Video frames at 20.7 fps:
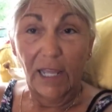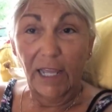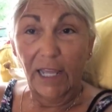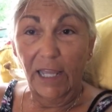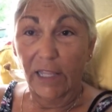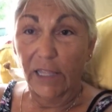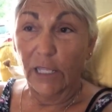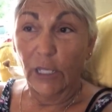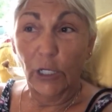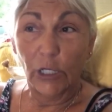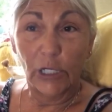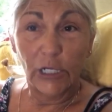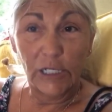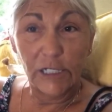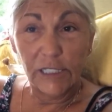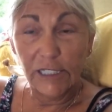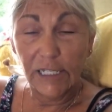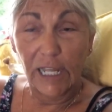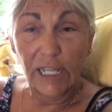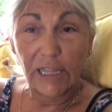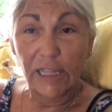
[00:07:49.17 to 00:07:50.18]
and they're in a
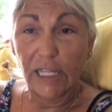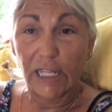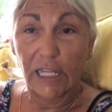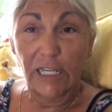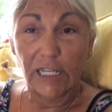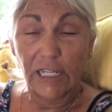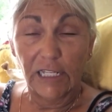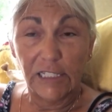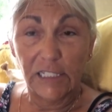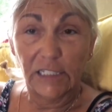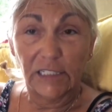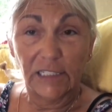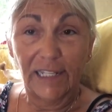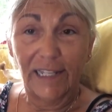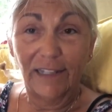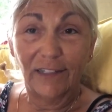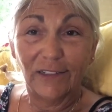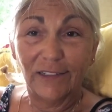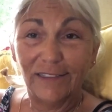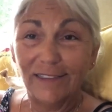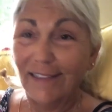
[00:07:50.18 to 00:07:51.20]
state that it's
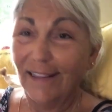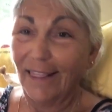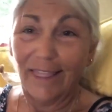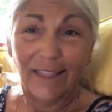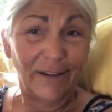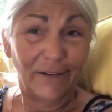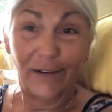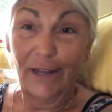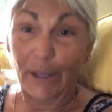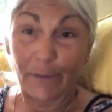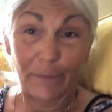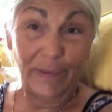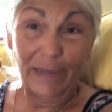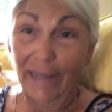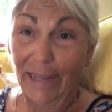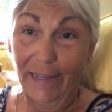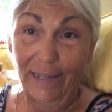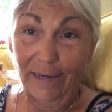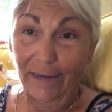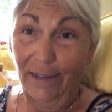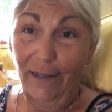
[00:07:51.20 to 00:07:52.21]
illegal, they're not
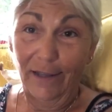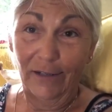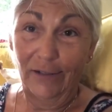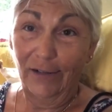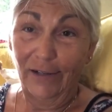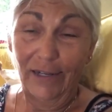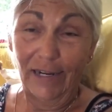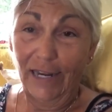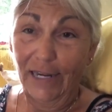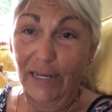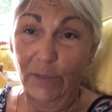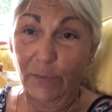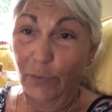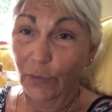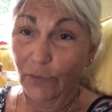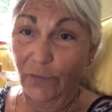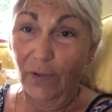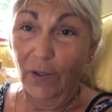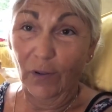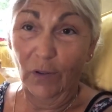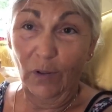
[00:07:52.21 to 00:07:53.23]
buying 190
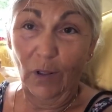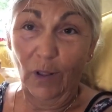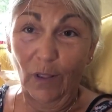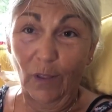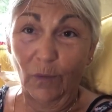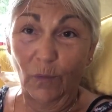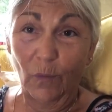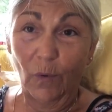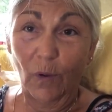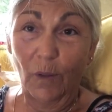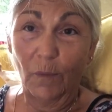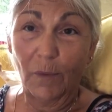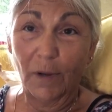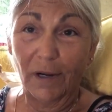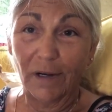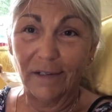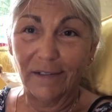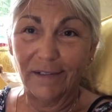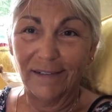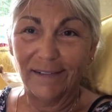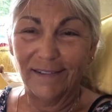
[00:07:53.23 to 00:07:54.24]
proof alcohol at
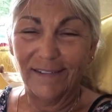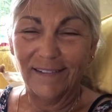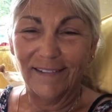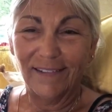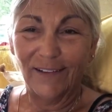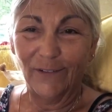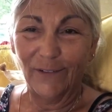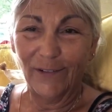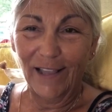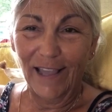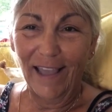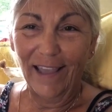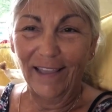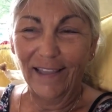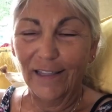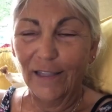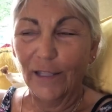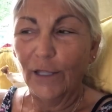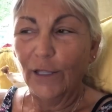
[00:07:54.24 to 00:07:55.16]
Walmart, okay?